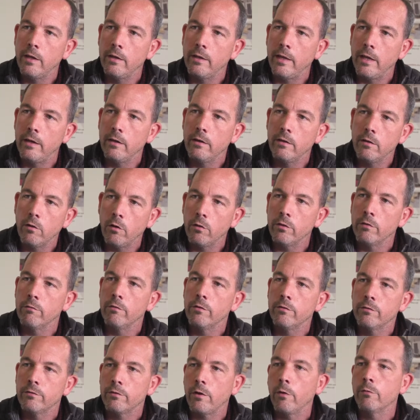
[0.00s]
And then on the
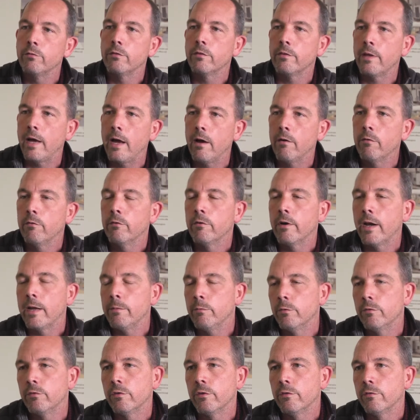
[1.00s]
result of that, we were
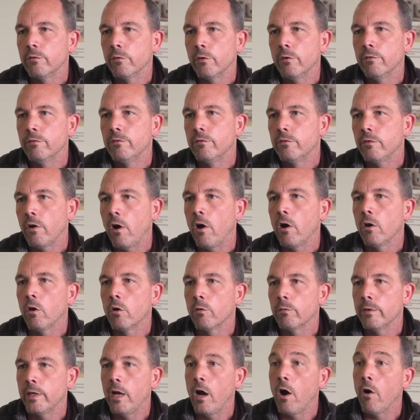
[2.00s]
able to sort of
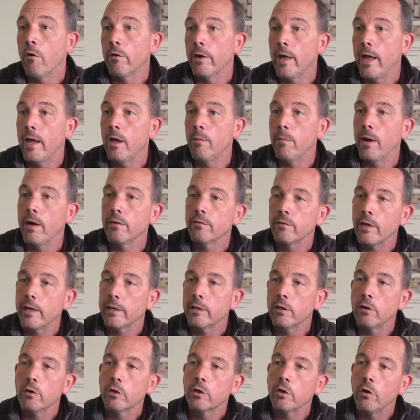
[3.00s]
dialogue with the R&A about
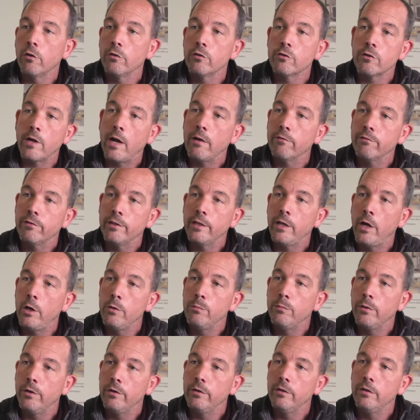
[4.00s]
taking on a contract for the
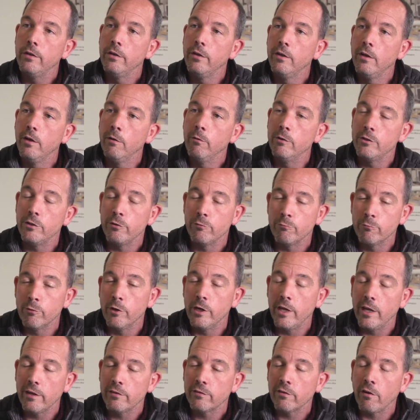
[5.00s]
Open, which is
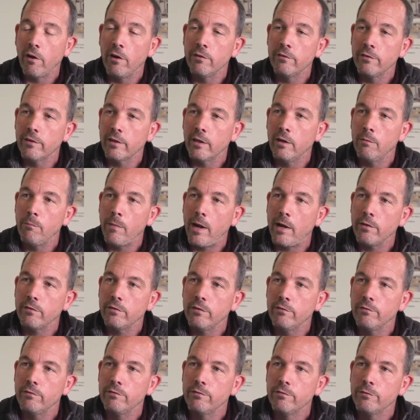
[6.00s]
really exciting and a
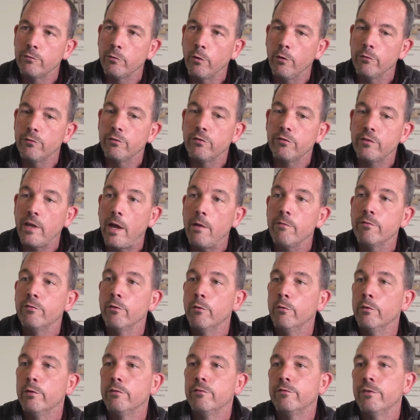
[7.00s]
massive sort of step
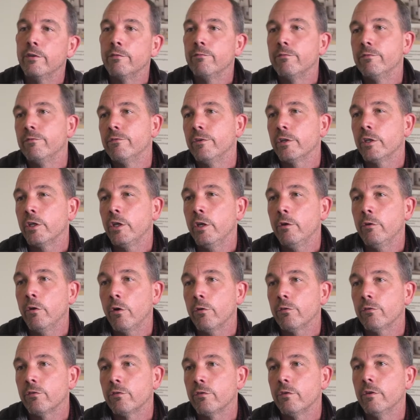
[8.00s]
forward for
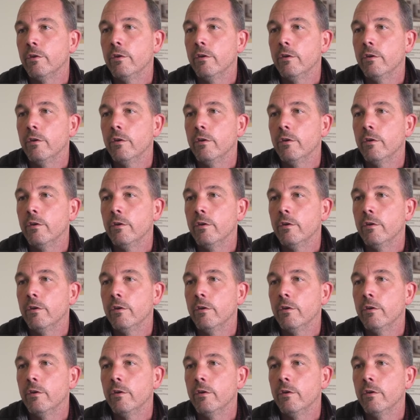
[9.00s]
QDOS